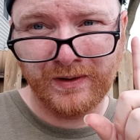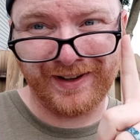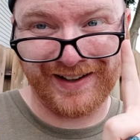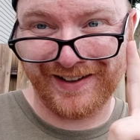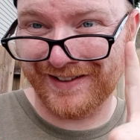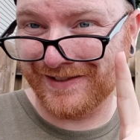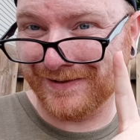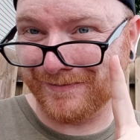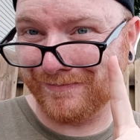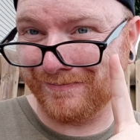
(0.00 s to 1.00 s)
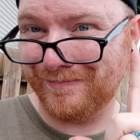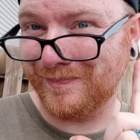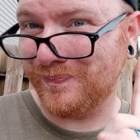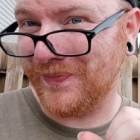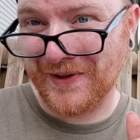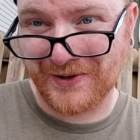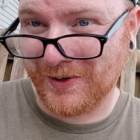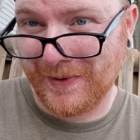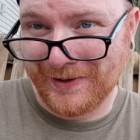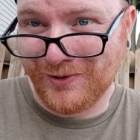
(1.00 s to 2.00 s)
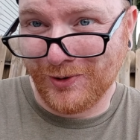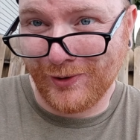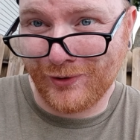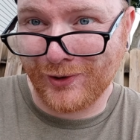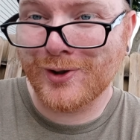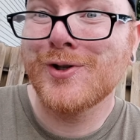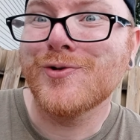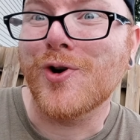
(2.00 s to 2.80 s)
And it's gonna be delicious.